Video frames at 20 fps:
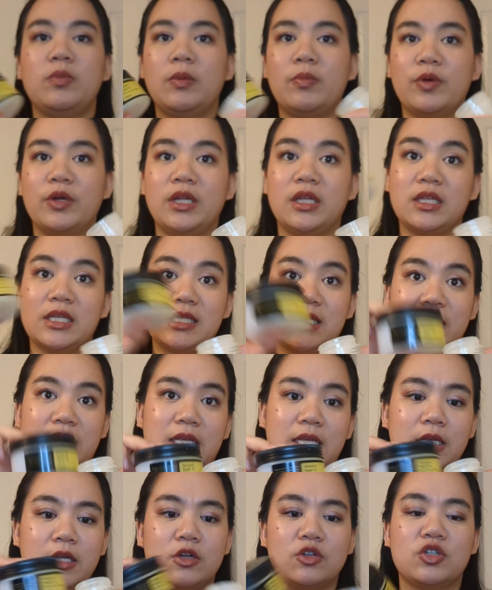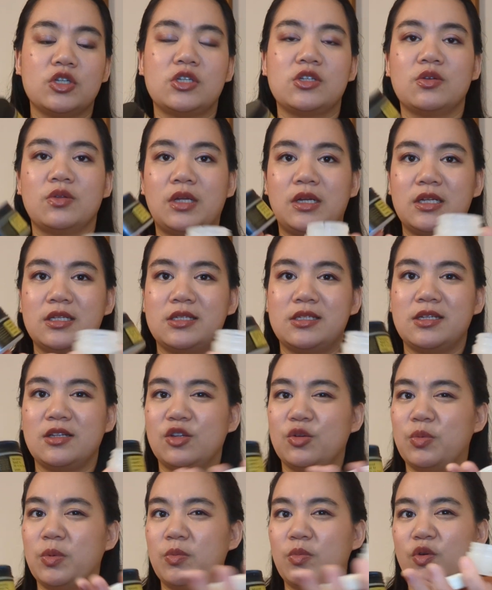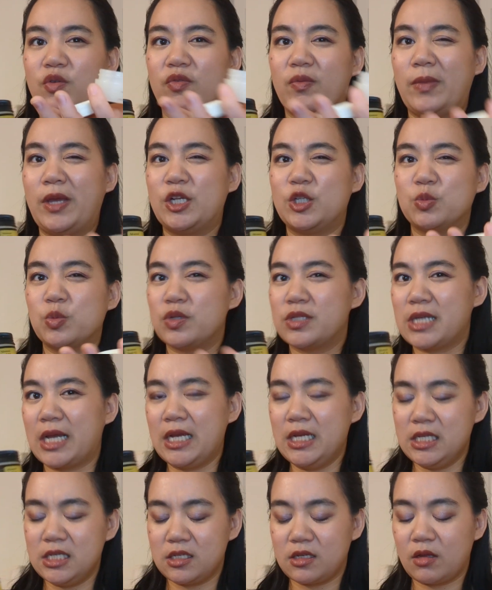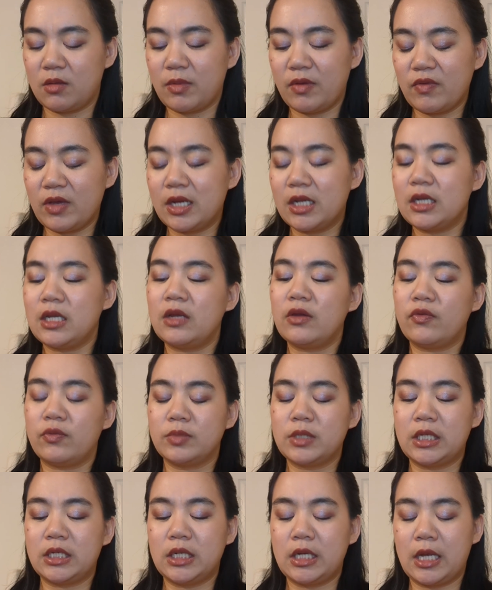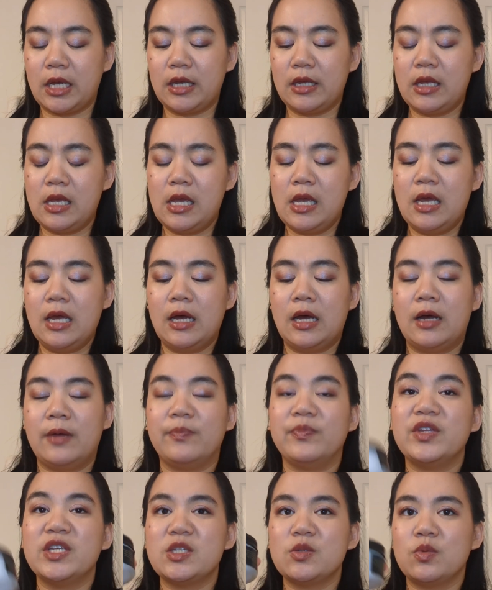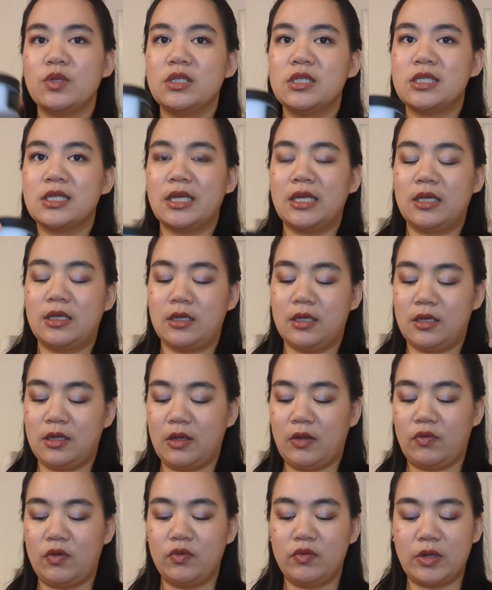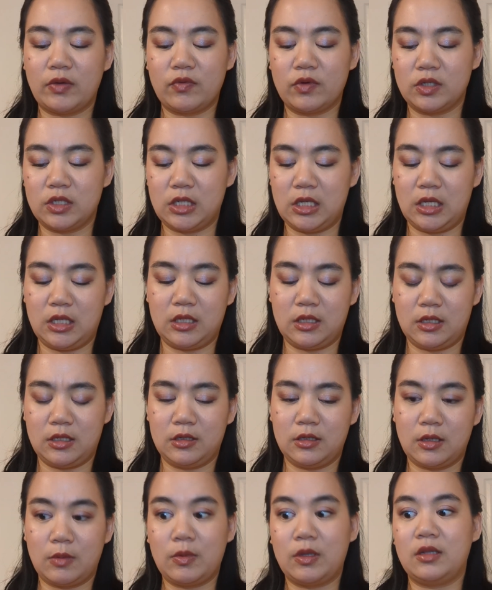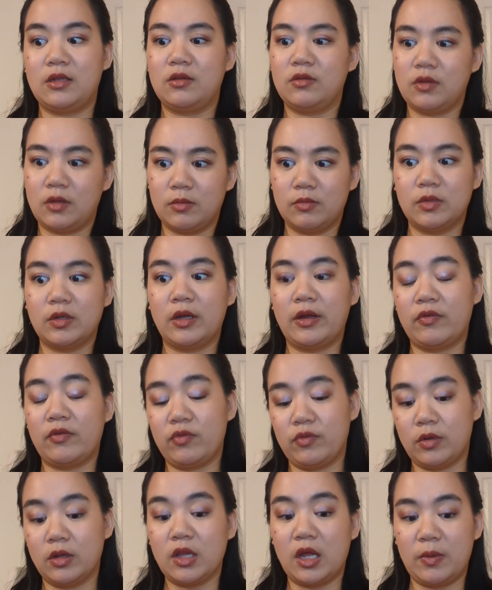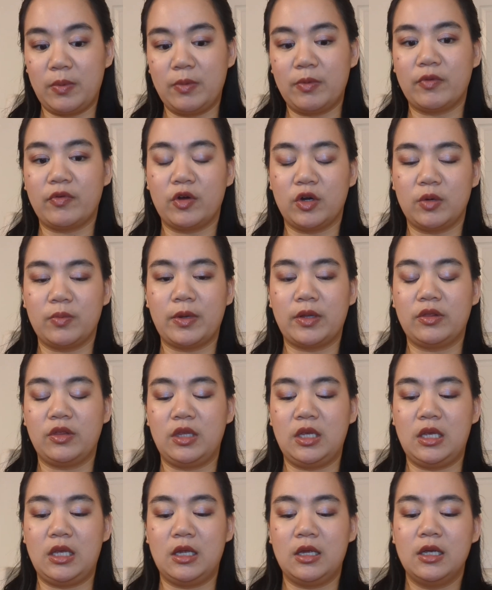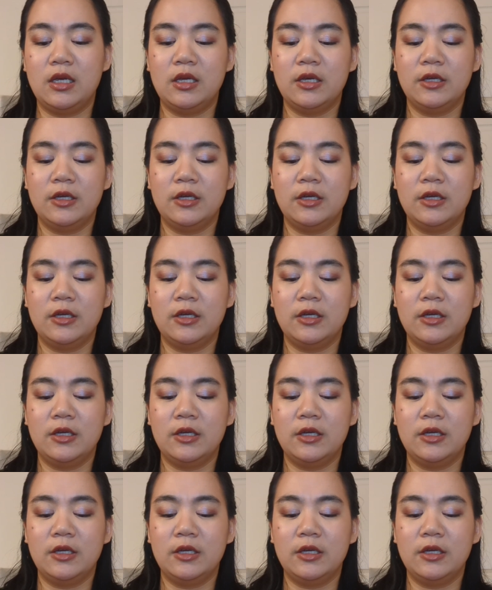be putting this in here just so that it's a little bit more of a manageable size on my vanity from day to day. This one's like, if you've never seen, I mean, a lot of people have heard about the